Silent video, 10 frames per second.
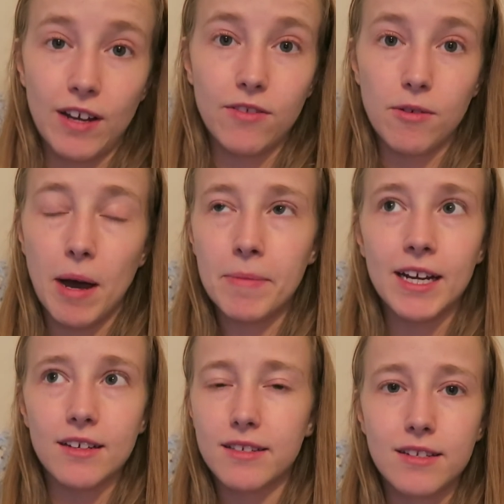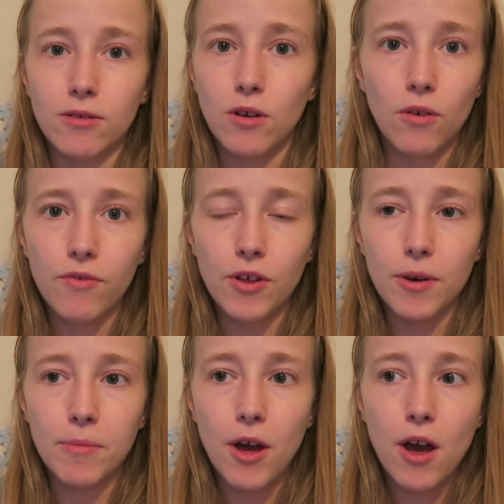fan of them. I mean, I still love
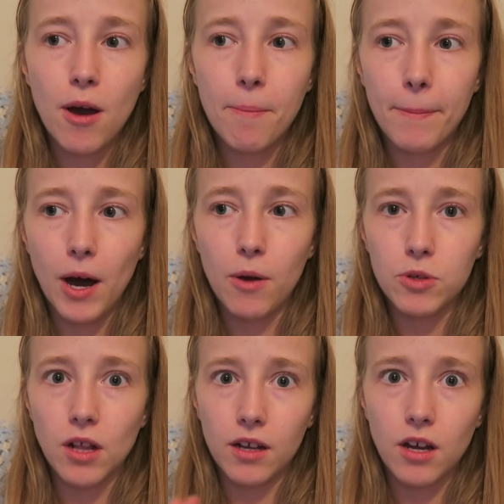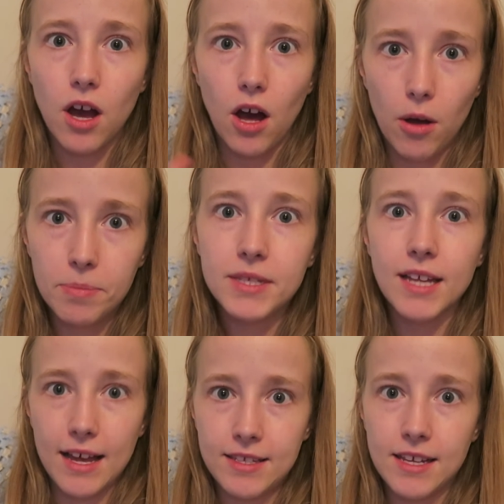them, but I was like
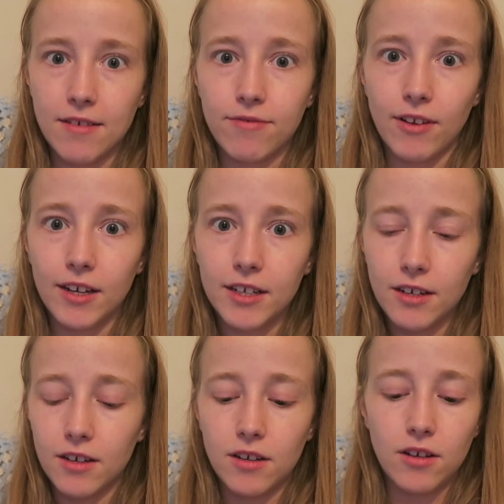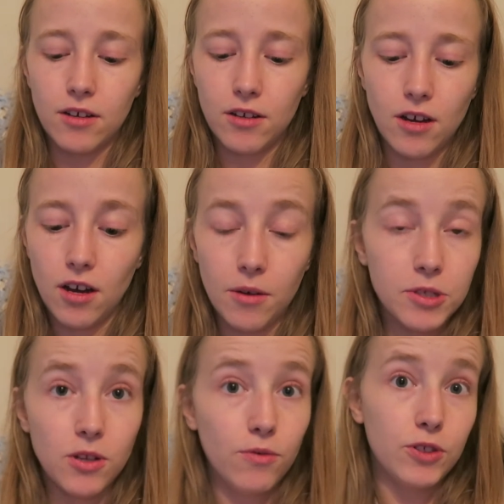obsessive. Like, I
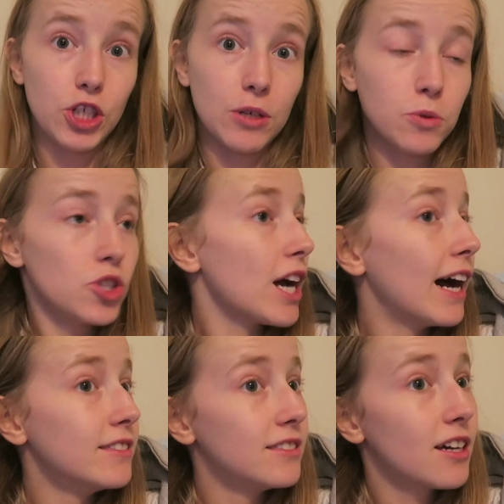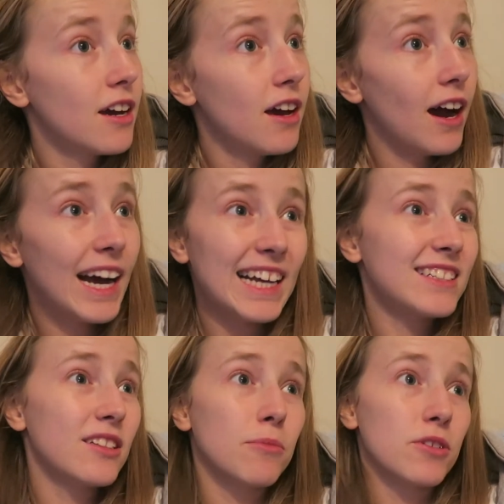was in love with Jedward, and I
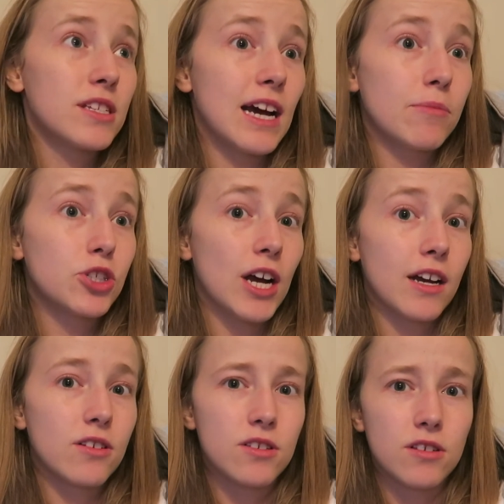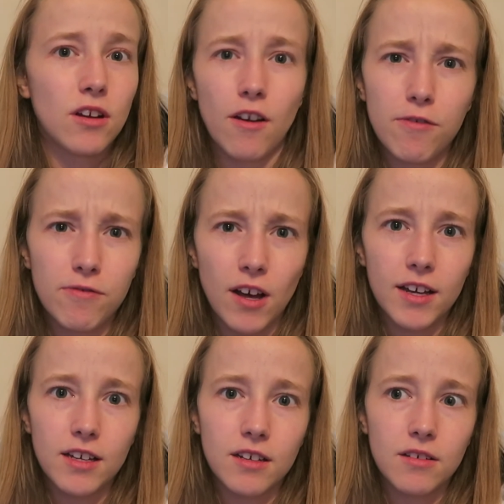added them on Snapchat because a lot of
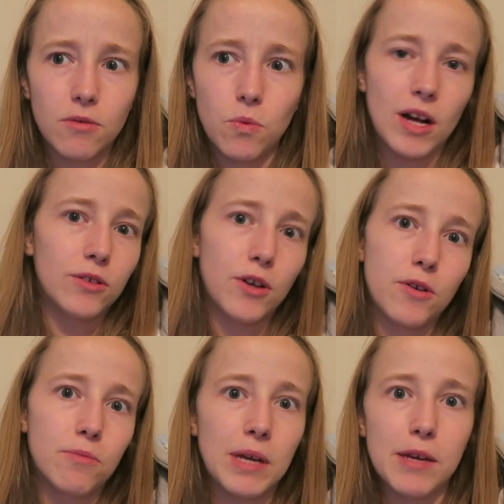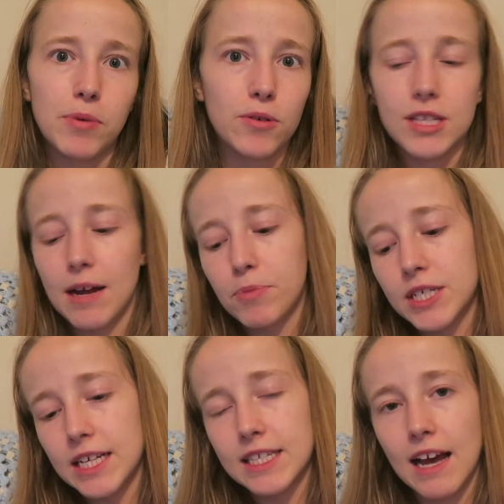like well-known people or
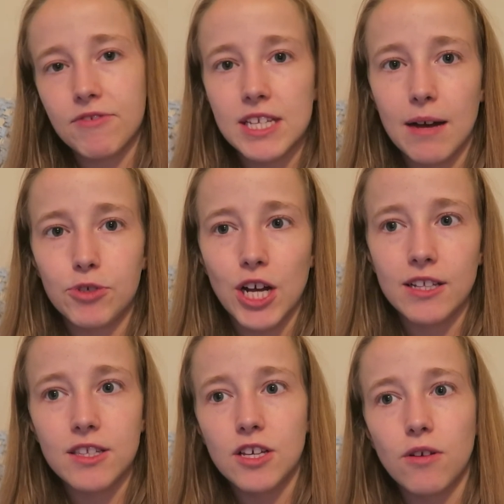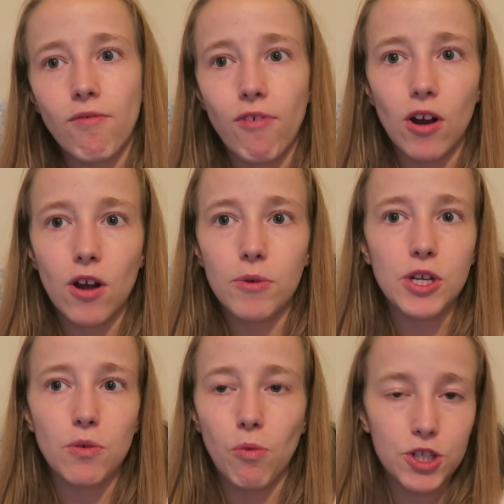celebrities have Snapchats that you can follow and
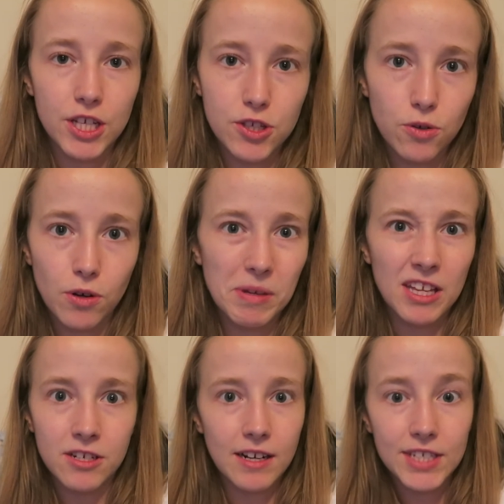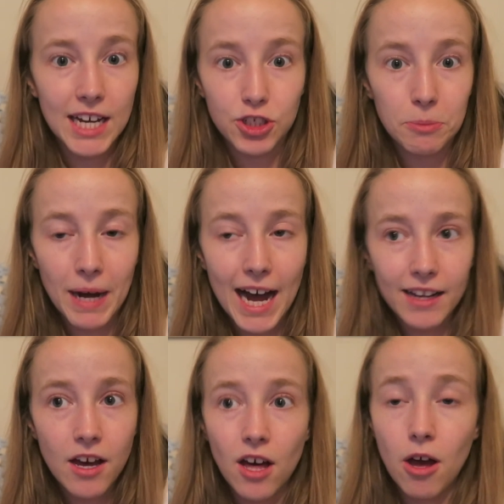you can watch their story, but they don't have to add you
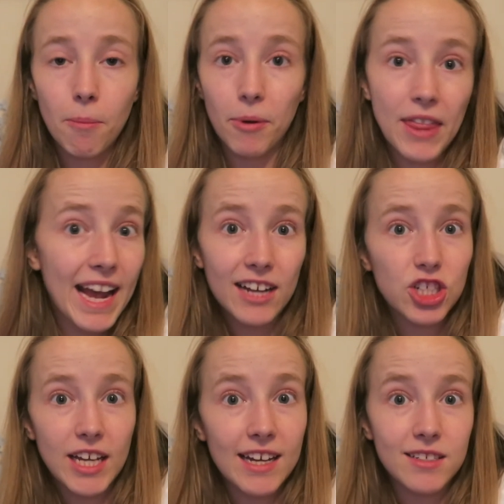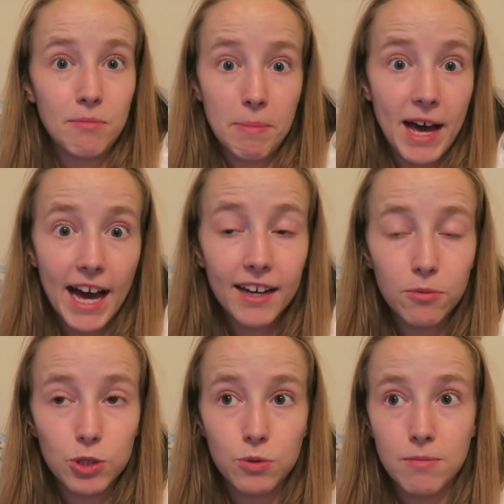back. But they actually added me back,
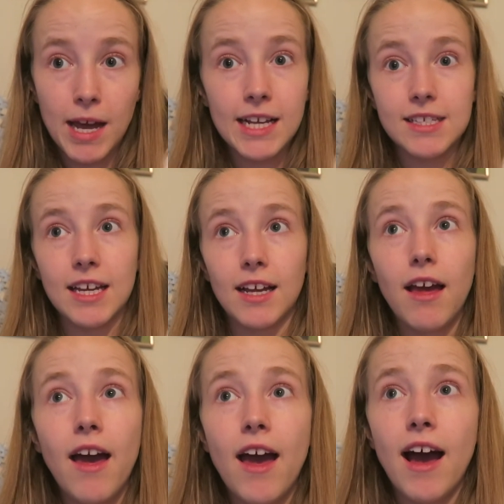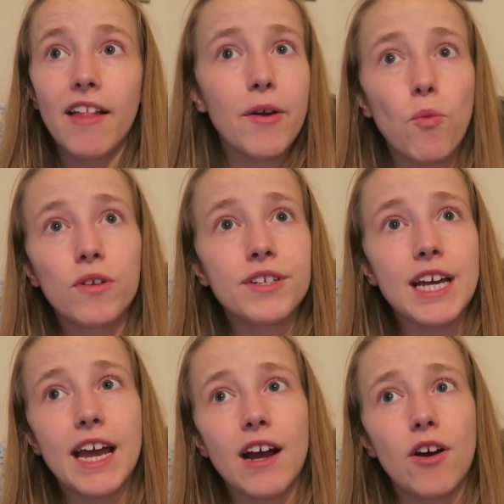which was amazing. And then one
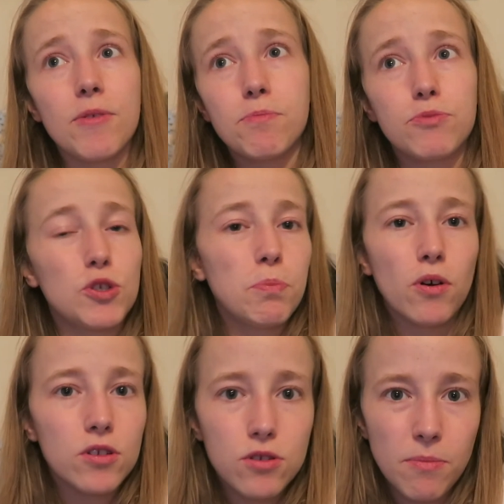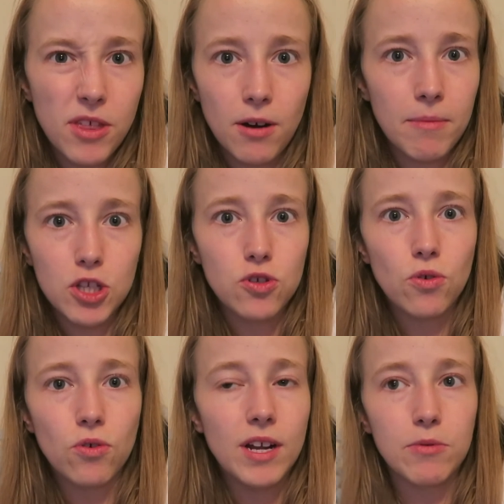day I just put something on my
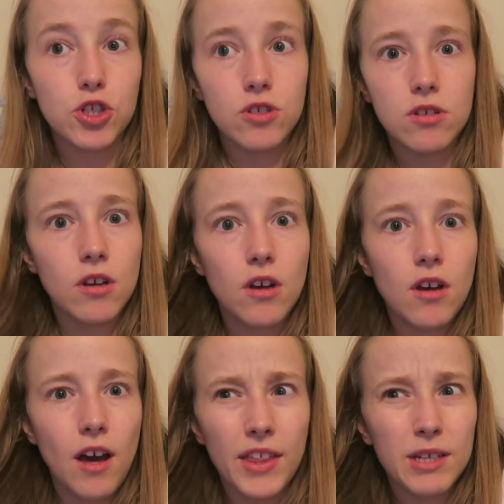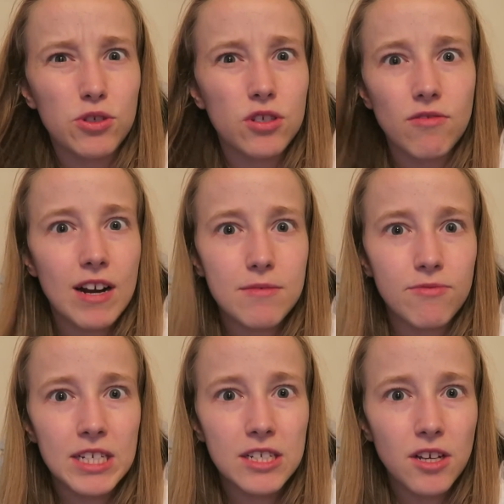story. It was just, I think it was just a random
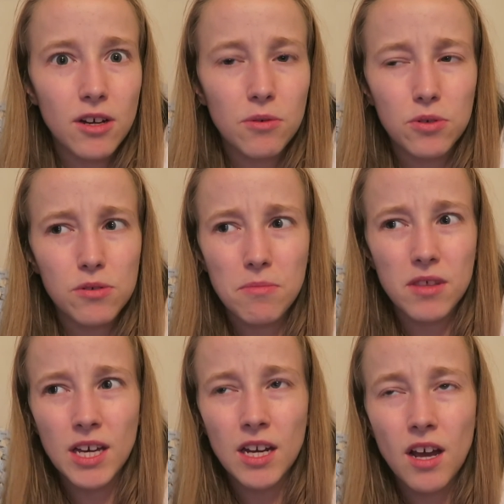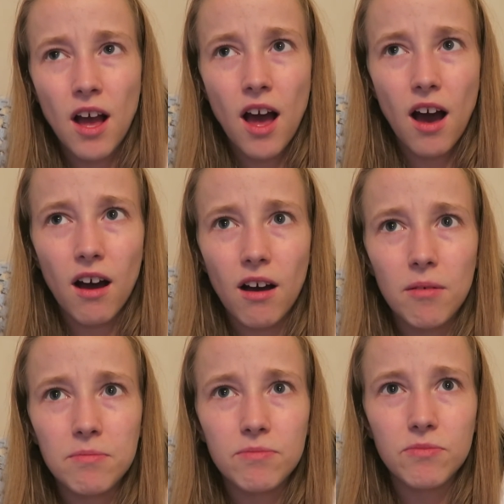video or something,
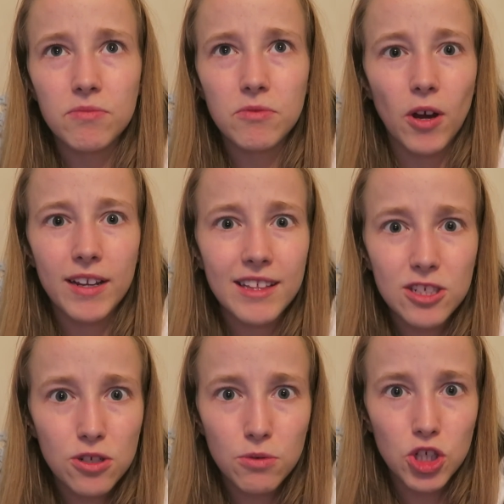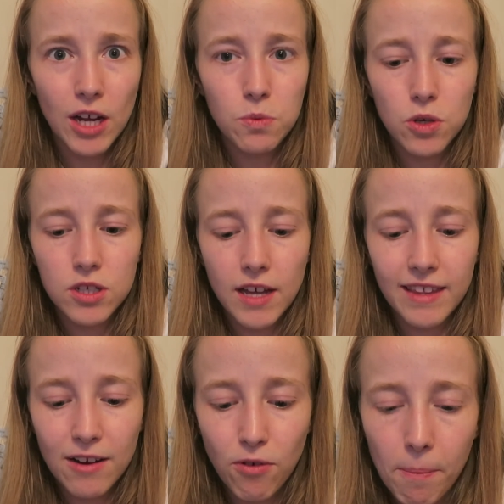not anything to do with Jedward,
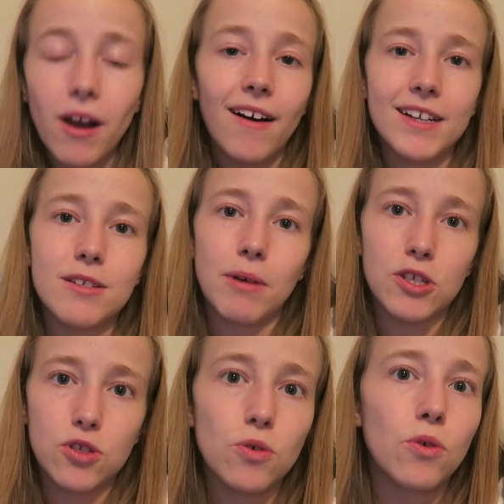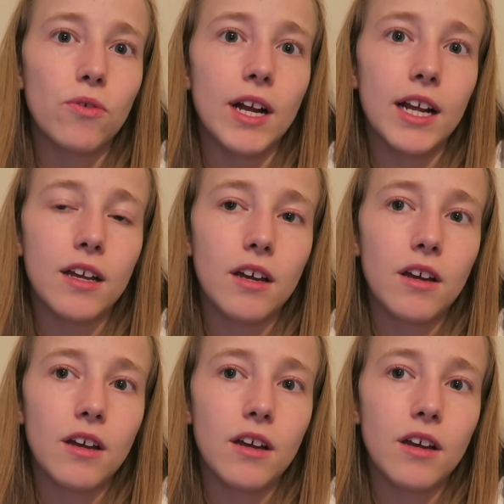and they replied to my story